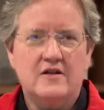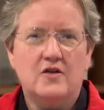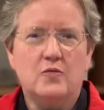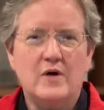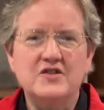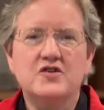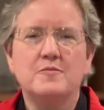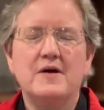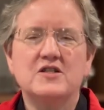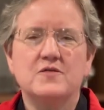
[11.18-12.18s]
the
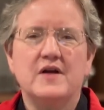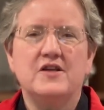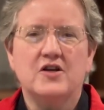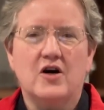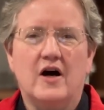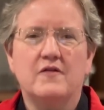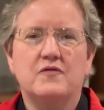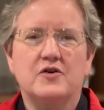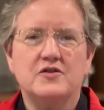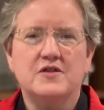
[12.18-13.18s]
Western Pennsylvania
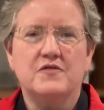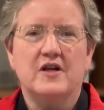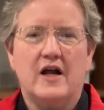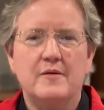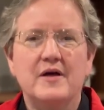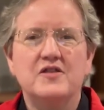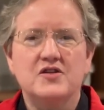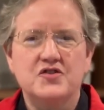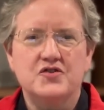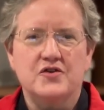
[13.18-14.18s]
Conference of the United
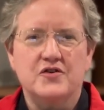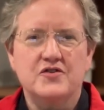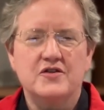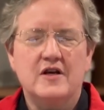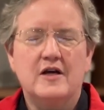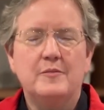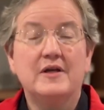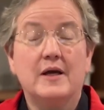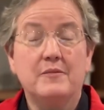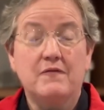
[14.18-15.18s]
Methodist Church
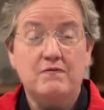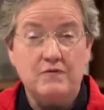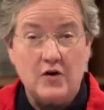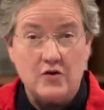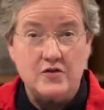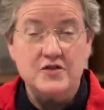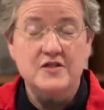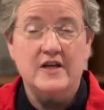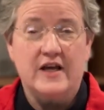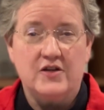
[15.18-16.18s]
became the
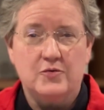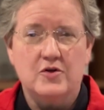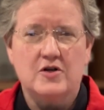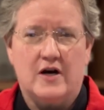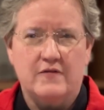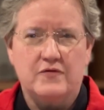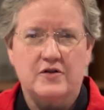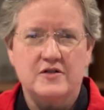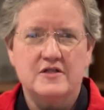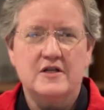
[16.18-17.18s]
first annual
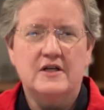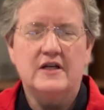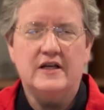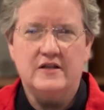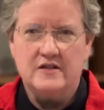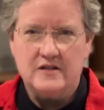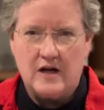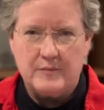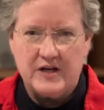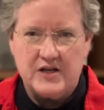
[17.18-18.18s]
conference in the
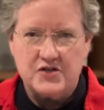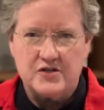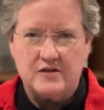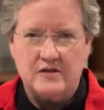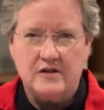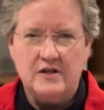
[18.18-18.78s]
denomination